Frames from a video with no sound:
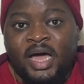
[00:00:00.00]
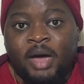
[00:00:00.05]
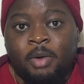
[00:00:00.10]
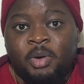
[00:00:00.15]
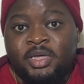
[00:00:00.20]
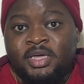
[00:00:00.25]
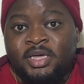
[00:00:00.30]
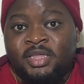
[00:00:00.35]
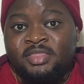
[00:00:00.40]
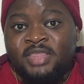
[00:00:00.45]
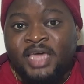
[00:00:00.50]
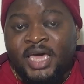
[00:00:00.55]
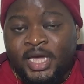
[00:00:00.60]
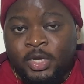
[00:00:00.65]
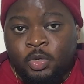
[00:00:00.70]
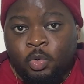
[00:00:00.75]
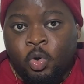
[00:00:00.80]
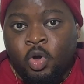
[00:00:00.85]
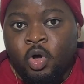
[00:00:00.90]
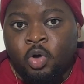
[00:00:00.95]
Now in
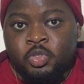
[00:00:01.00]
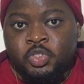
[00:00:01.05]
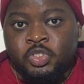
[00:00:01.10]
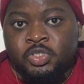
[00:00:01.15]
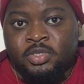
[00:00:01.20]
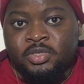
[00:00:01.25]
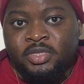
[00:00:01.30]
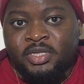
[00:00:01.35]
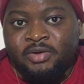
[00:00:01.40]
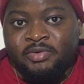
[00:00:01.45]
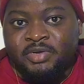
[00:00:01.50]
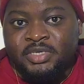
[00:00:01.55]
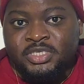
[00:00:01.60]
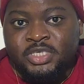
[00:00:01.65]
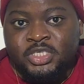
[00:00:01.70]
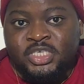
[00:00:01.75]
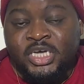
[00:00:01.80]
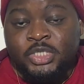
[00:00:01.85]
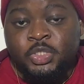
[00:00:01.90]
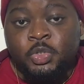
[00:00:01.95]
the Edo culture, there
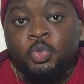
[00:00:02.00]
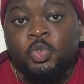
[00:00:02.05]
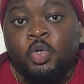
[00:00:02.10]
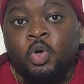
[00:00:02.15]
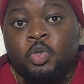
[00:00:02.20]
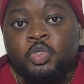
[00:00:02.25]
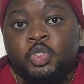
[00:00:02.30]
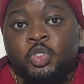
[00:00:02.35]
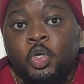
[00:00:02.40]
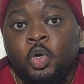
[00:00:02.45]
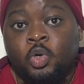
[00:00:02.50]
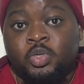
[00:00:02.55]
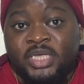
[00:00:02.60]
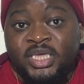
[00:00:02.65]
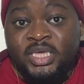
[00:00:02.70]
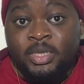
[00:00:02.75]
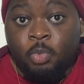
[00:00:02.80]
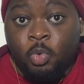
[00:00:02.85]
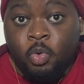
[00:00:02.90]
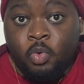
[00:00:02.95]
is a tattoo culture
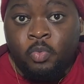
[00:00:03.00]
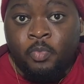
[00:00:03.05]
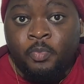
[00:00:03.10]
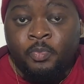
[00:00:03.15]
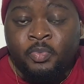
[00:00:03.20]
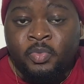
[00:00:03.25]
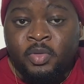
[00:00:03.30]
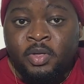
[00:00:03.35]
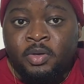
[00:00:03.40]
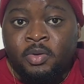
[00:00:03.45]
called Iwo.